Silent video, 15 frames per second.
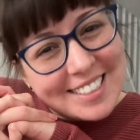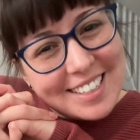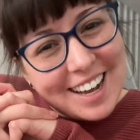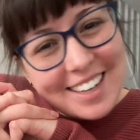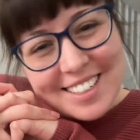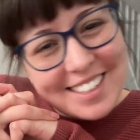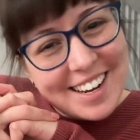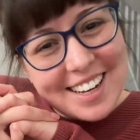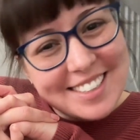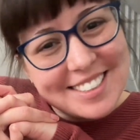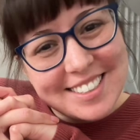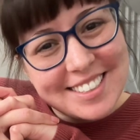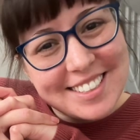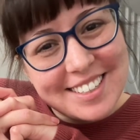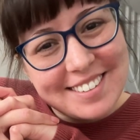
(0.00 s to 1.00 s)

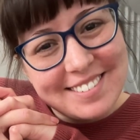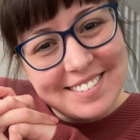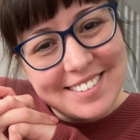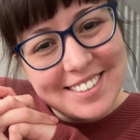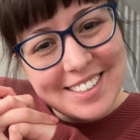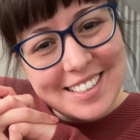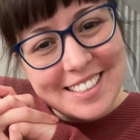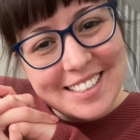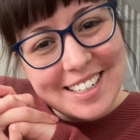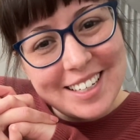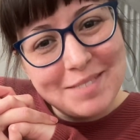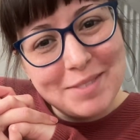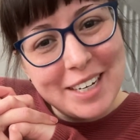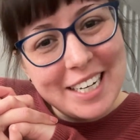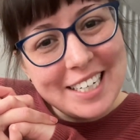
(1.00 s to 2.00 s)
actually know what needs to
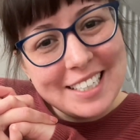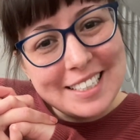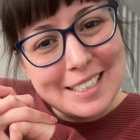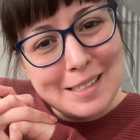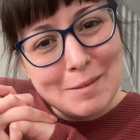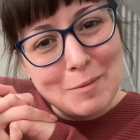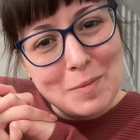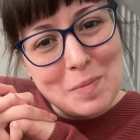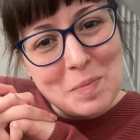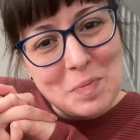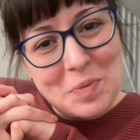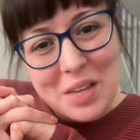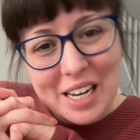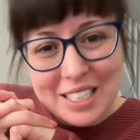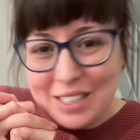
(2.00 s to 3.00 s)
come next.
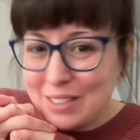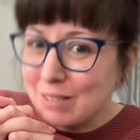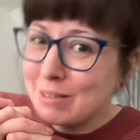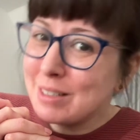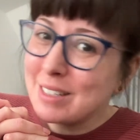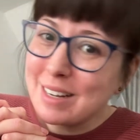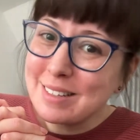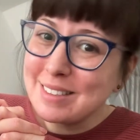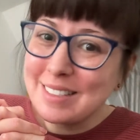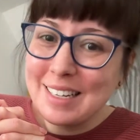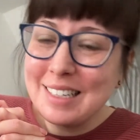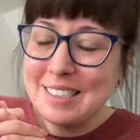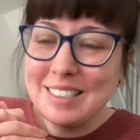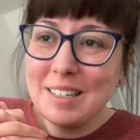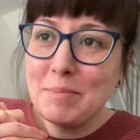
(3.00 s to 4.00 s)
I don't know what that
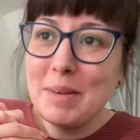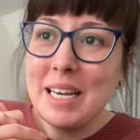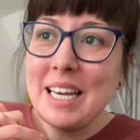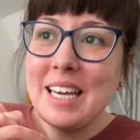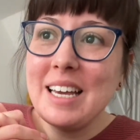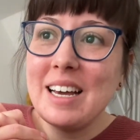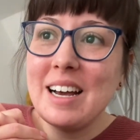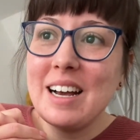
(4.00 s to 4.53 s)
scene should be.